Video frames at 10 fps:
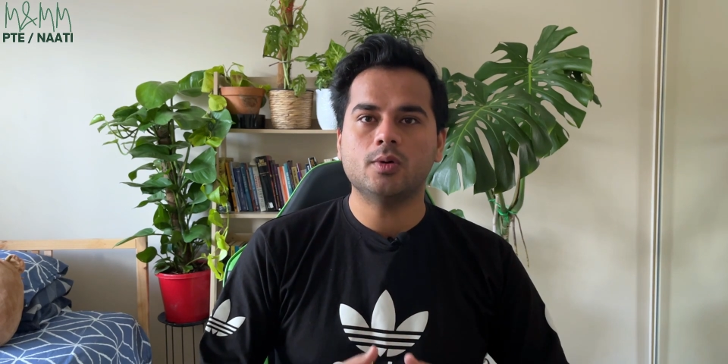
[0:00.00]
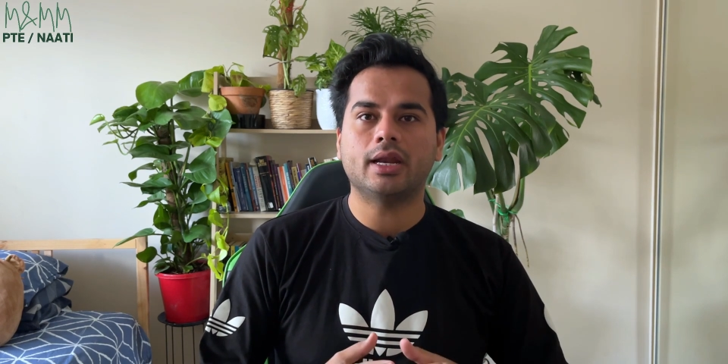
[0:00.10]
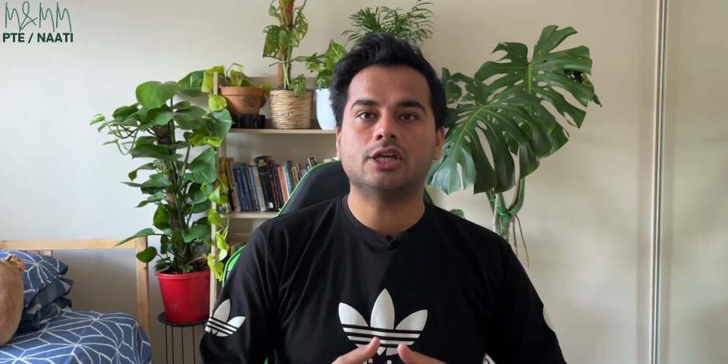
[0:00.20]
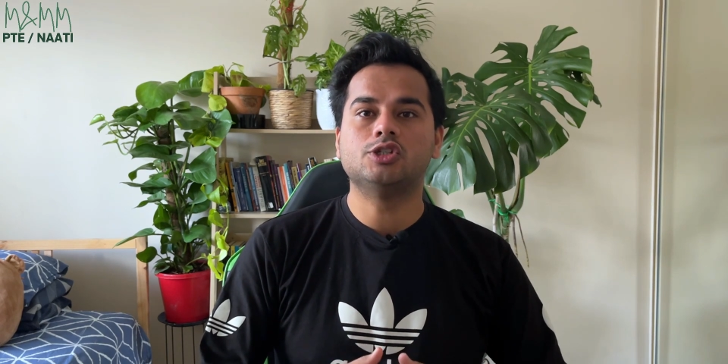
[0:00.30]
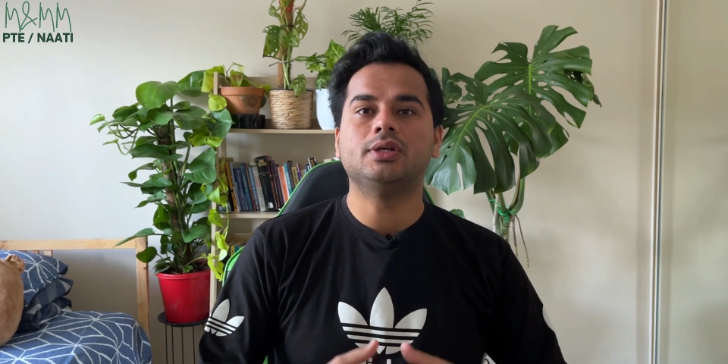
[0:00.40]
you
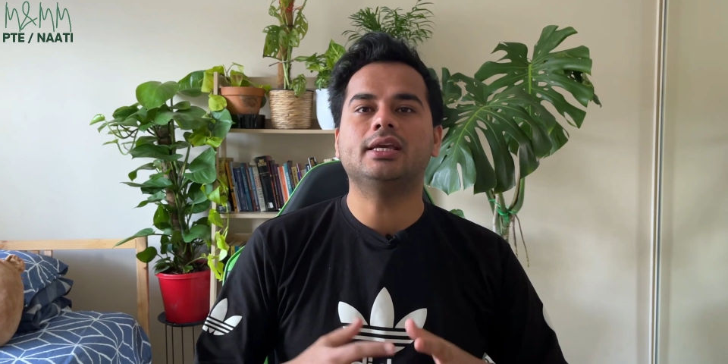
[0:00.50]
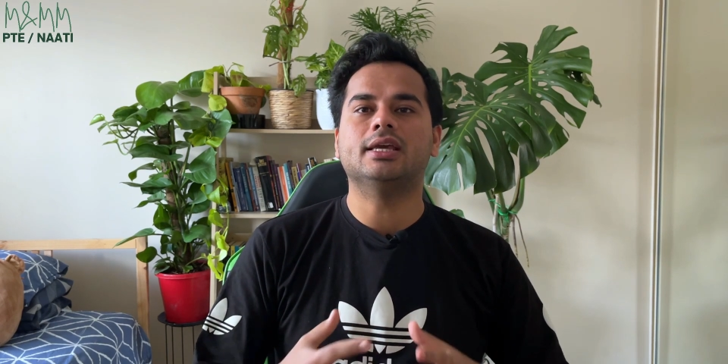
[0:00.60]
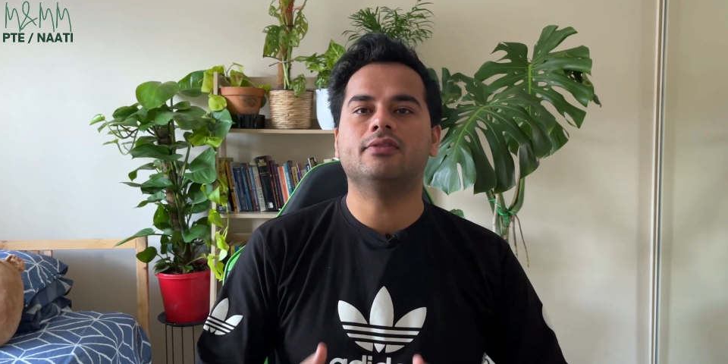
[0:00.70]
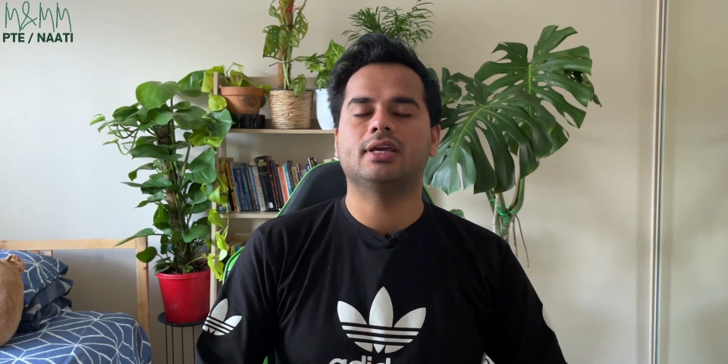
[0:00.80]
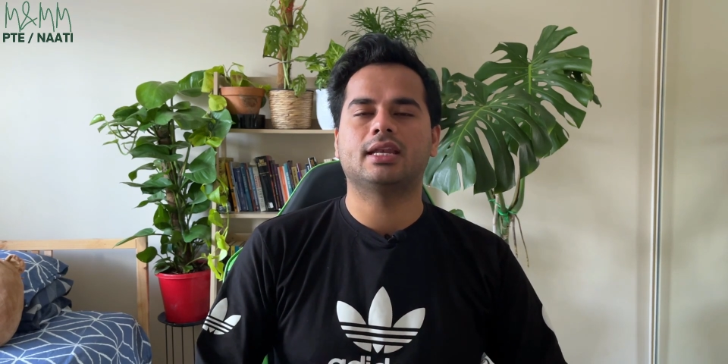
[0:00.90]
are actually
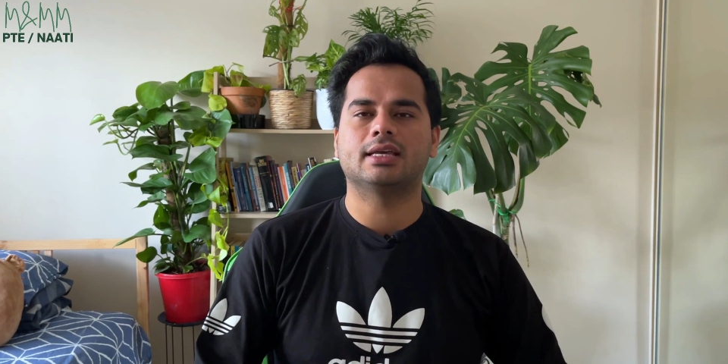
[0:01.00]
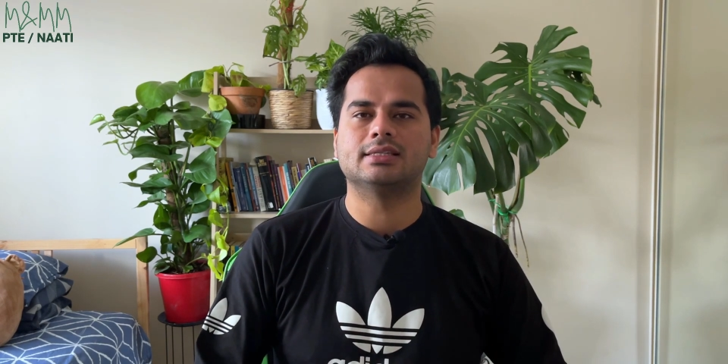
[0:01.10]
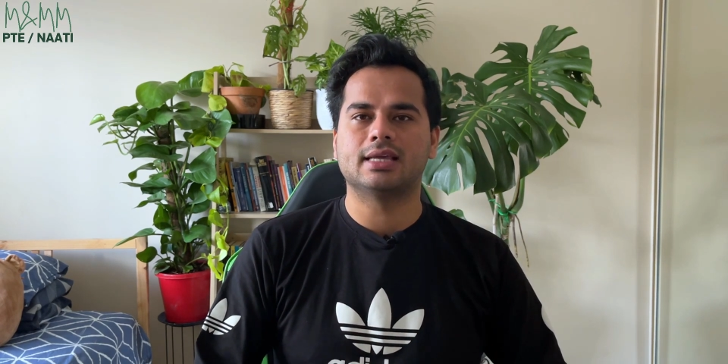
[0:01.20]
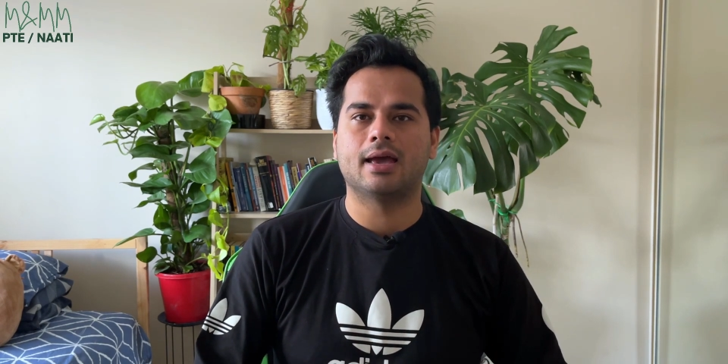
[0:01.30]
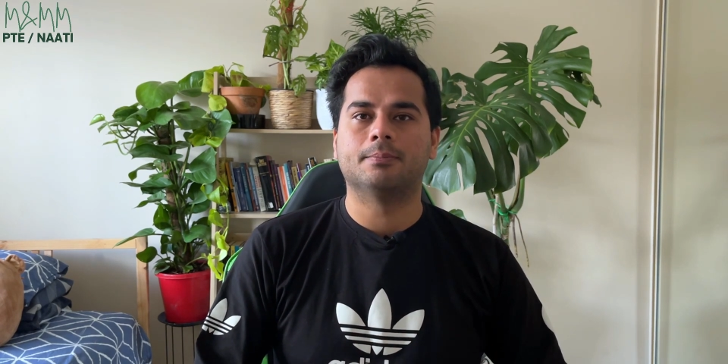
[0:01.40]
giving an
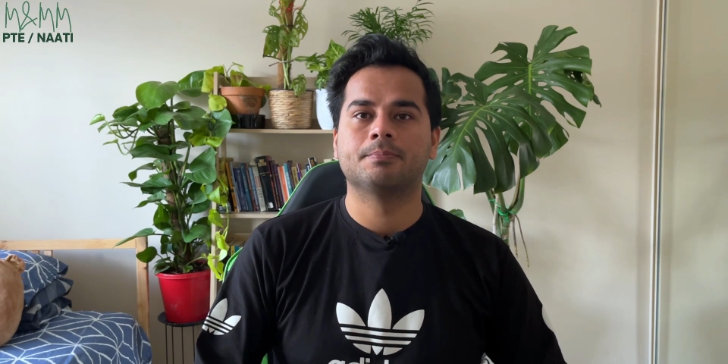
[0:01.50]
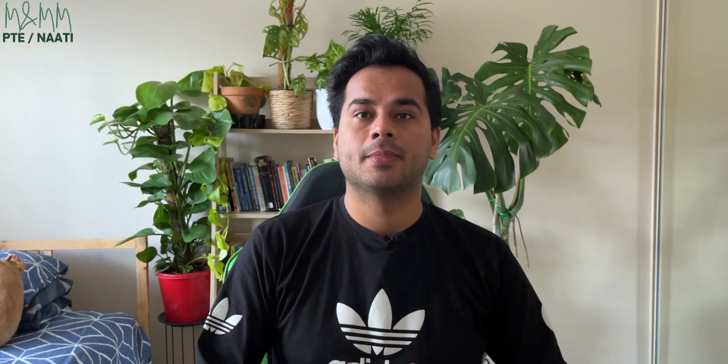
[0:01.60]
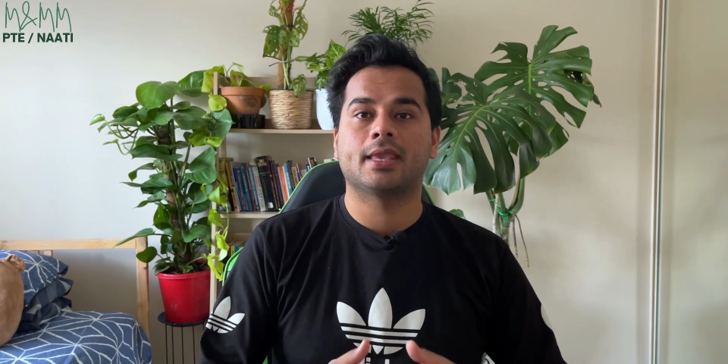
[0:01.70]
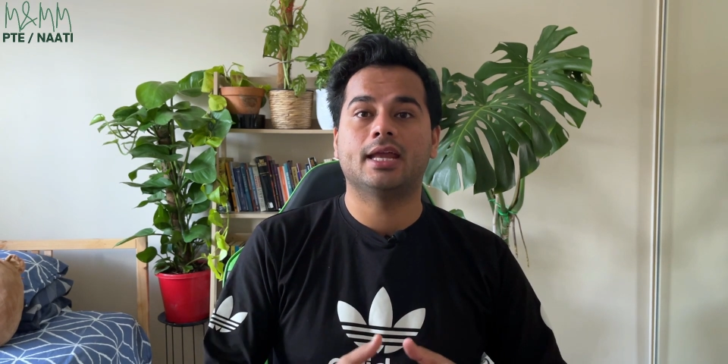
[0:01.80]
exam